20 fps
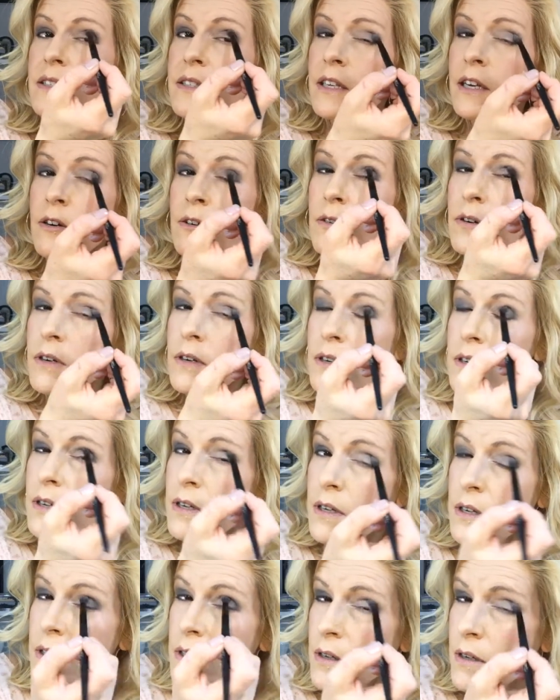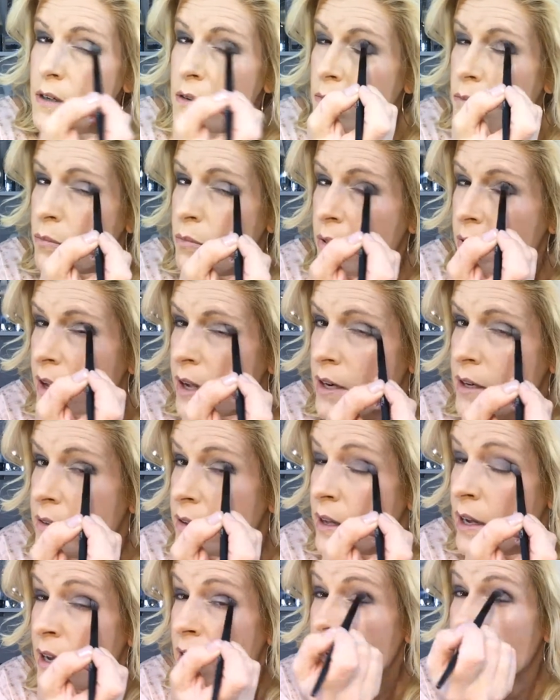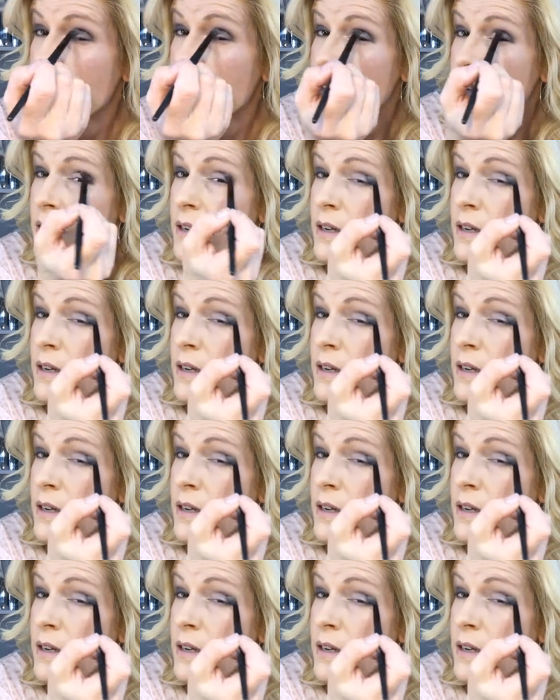So blend that.